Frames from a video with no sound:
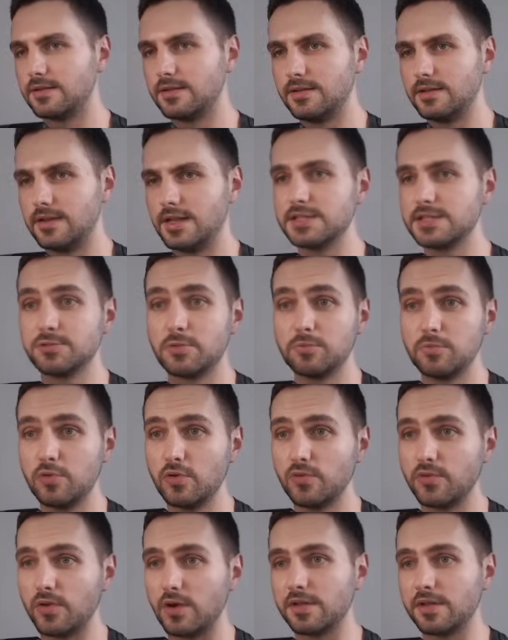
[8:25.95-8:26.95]
let's
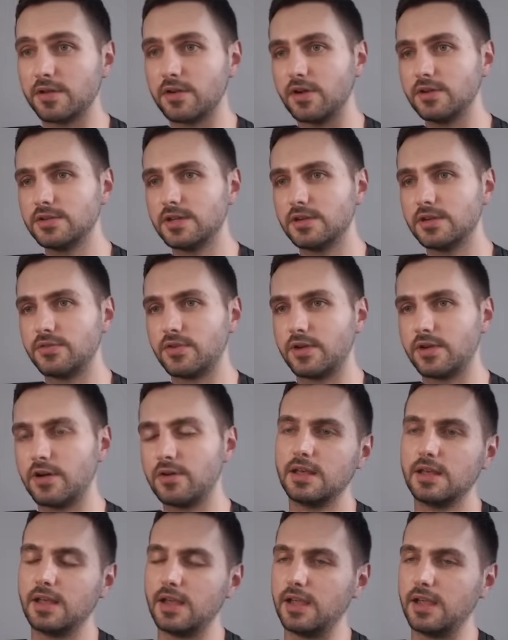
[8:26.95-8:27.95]
remove all the content for
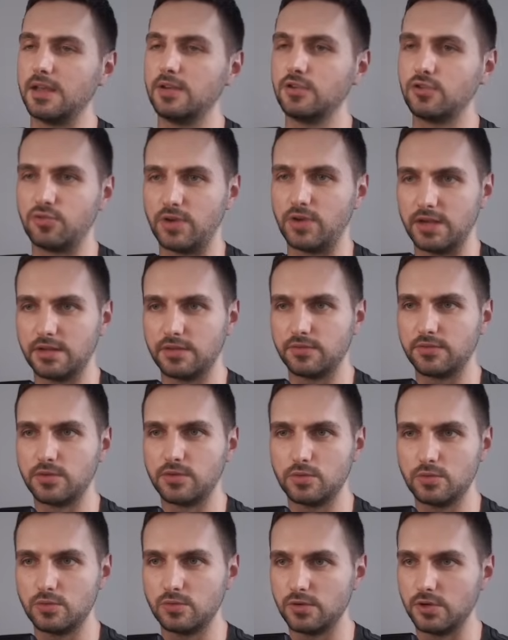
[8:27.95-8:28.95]
now and create a
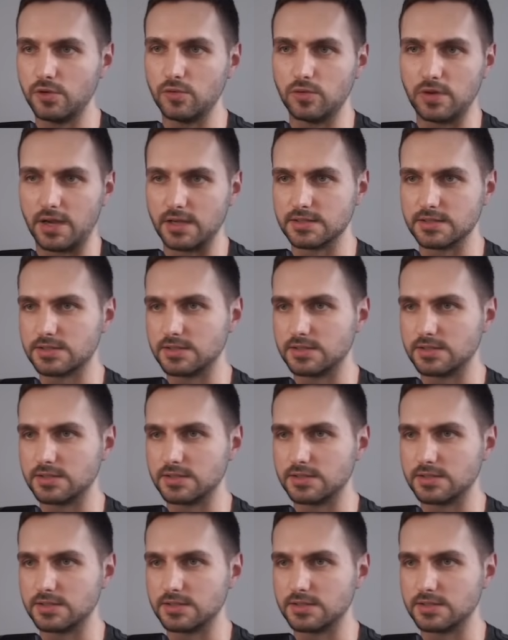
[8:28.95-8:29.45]
few new lines.